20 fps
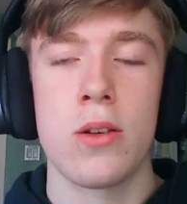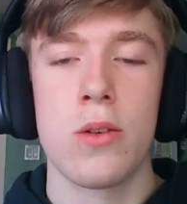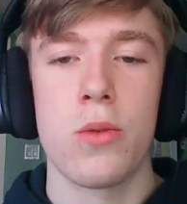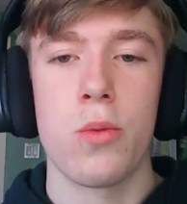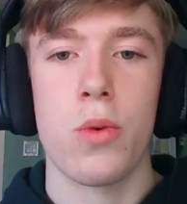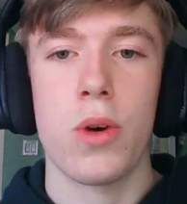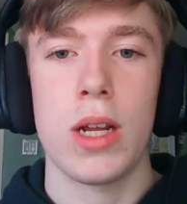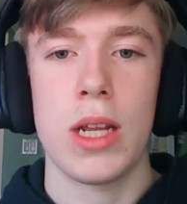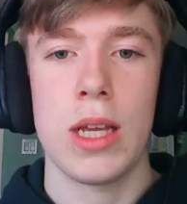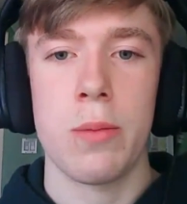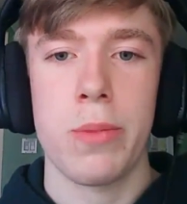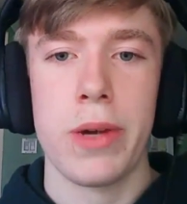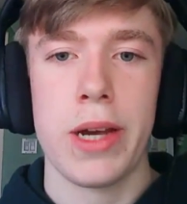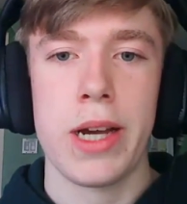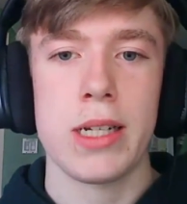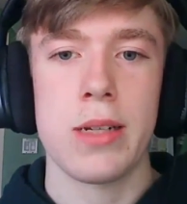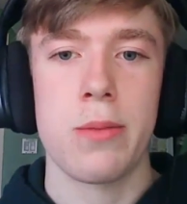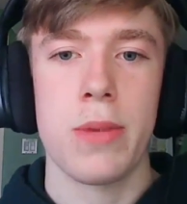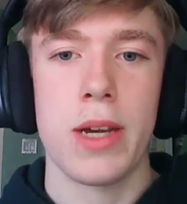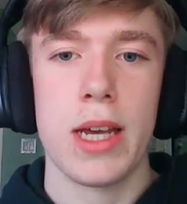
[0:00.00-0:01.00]
what
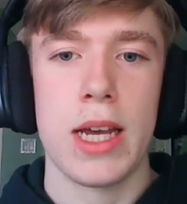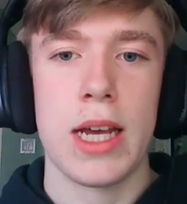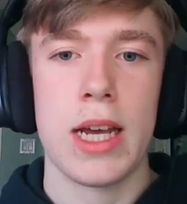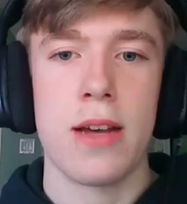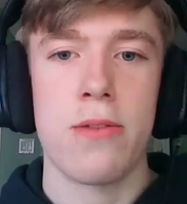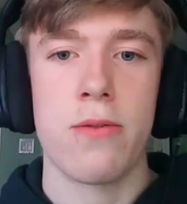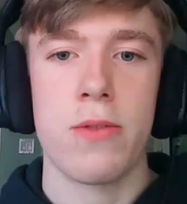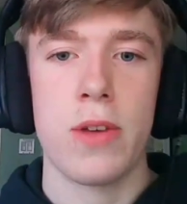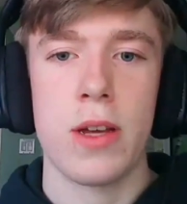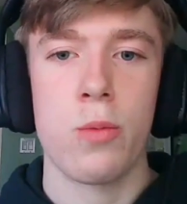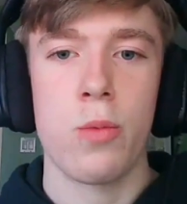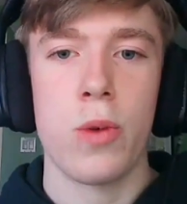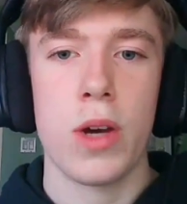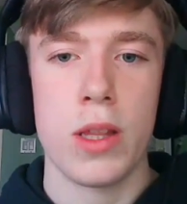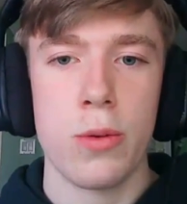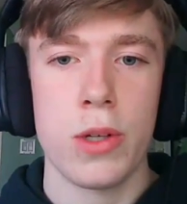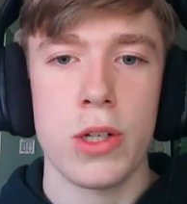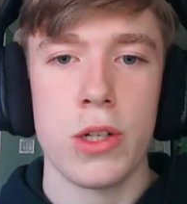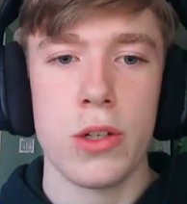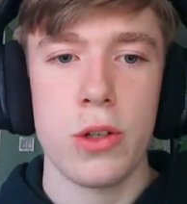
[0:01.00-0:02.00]
impact it might have, and
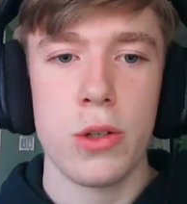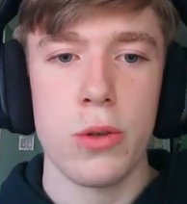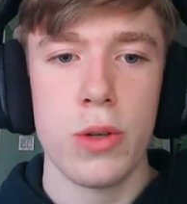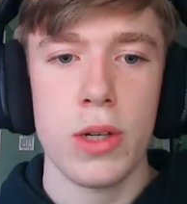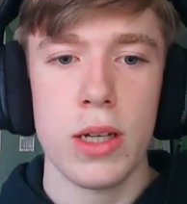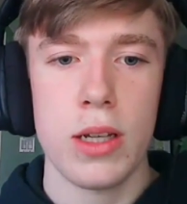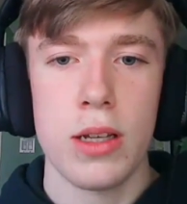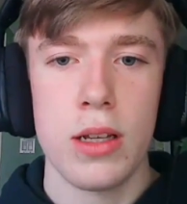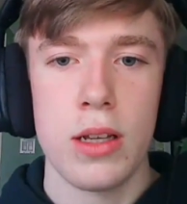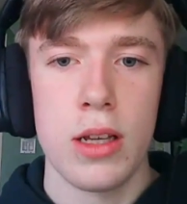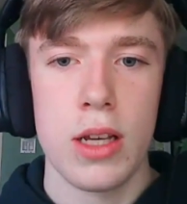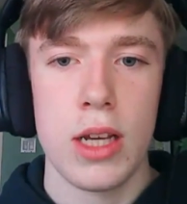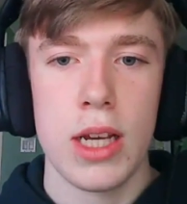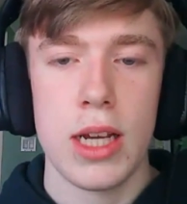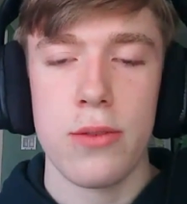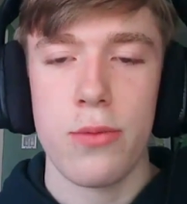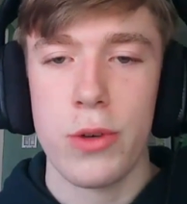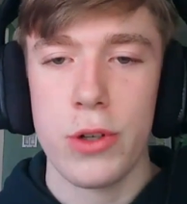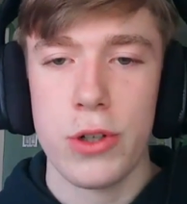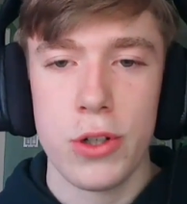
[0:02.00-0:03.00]
whether we should do it.
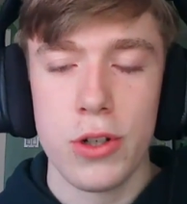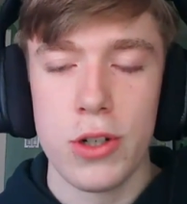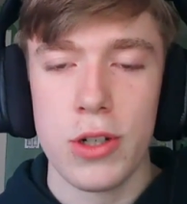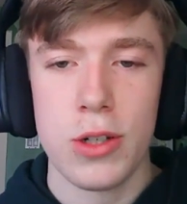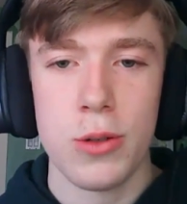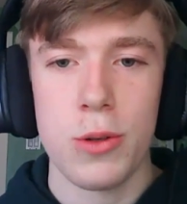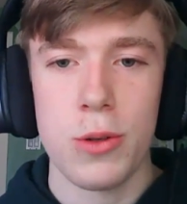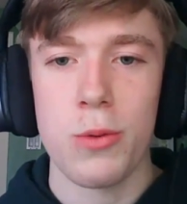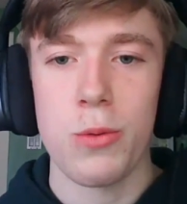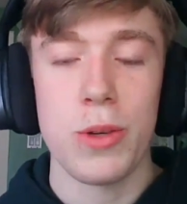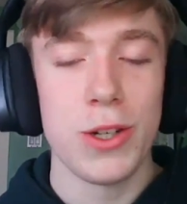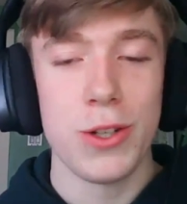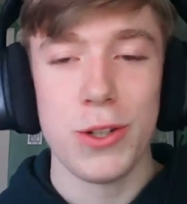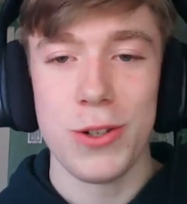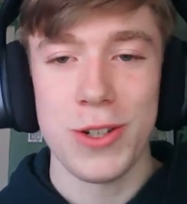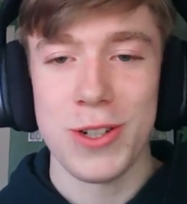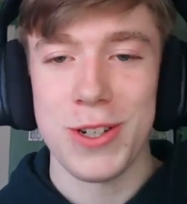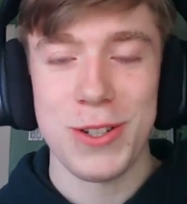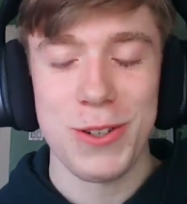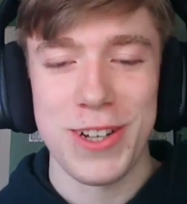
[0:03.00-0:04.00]
And if we shouldn't do it, we
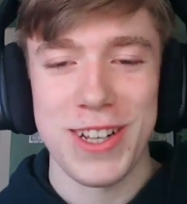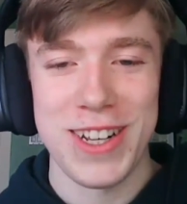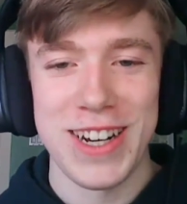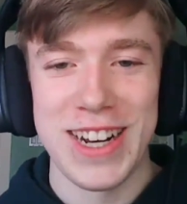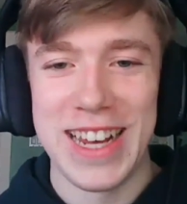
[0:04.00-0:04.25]
shouldn't do it.